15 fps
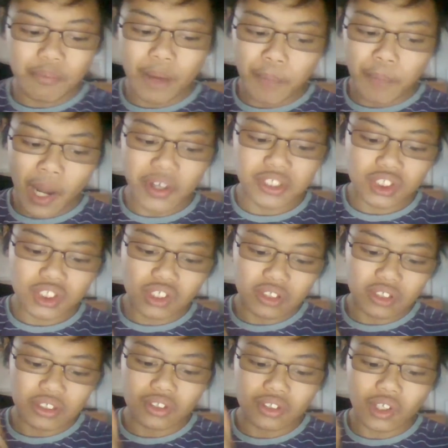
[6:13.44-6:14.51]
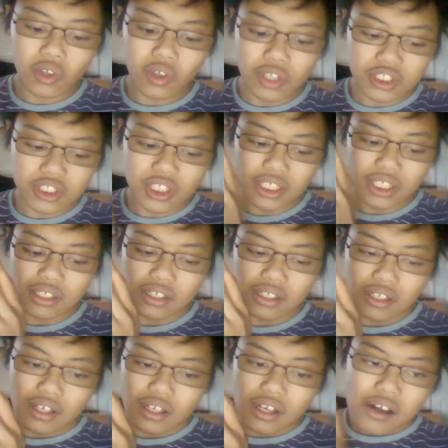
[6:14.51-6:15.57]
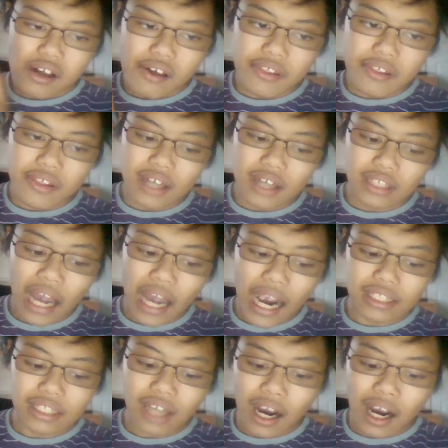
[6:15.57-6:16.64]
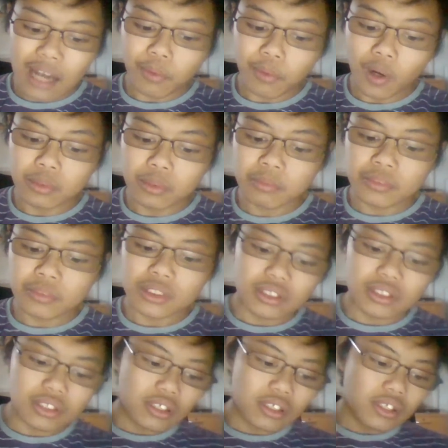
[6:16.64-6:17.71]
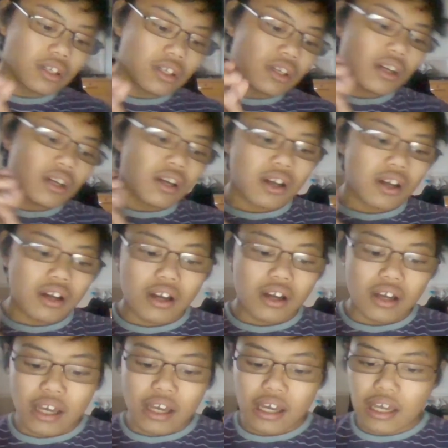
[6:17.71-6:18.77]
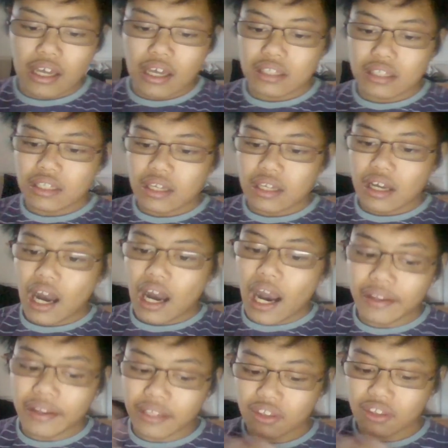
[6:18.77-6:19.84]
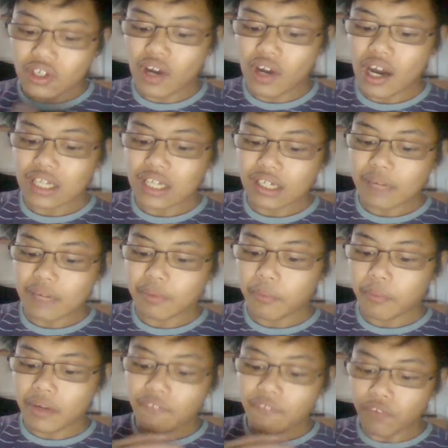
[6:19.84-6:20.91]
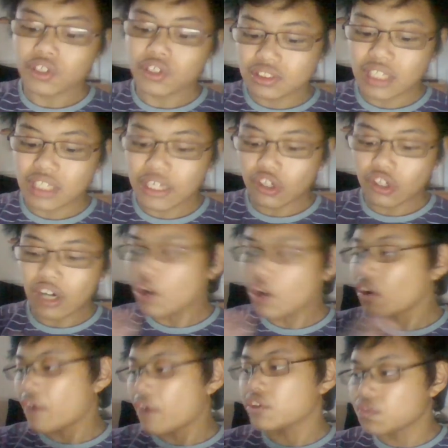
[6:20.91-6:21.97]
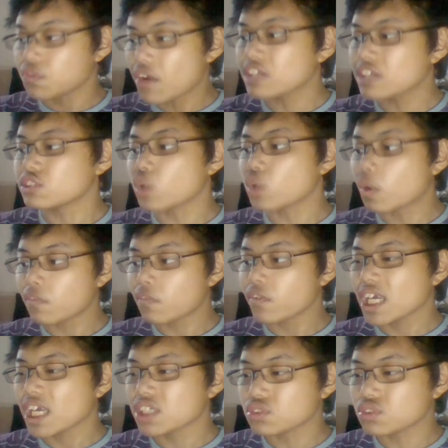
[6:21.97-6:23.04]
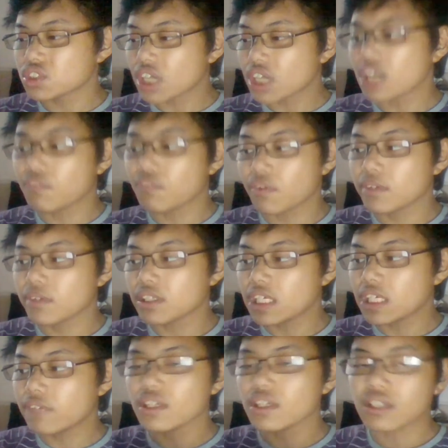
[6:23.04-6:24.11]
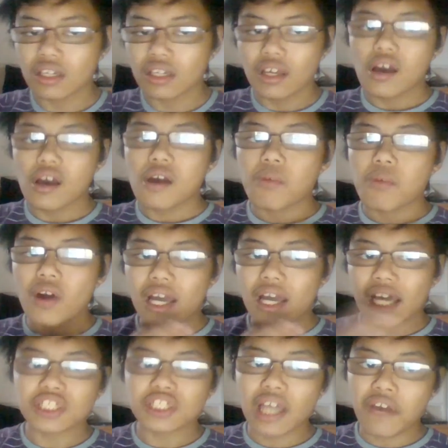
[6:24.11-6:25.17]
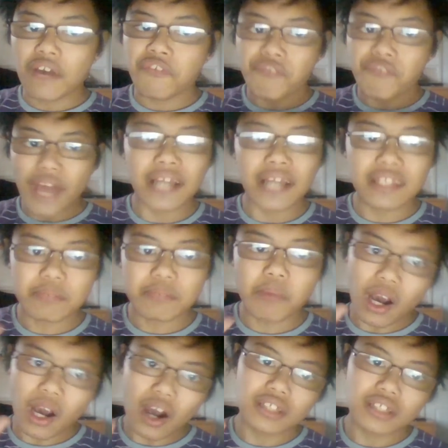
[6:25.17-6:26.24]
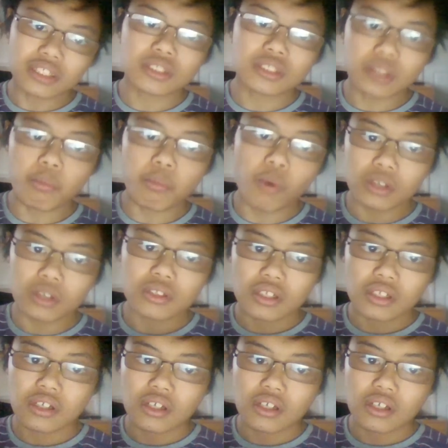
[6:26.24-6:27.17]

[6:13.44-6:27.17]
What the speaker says: parents started noticing that I had eye problems, and I didn't know I had eye problems. At first, they thought, okay, I was fine. It's normal for kids to stand in front of the TV, but it actually affected my eyes in somewhat.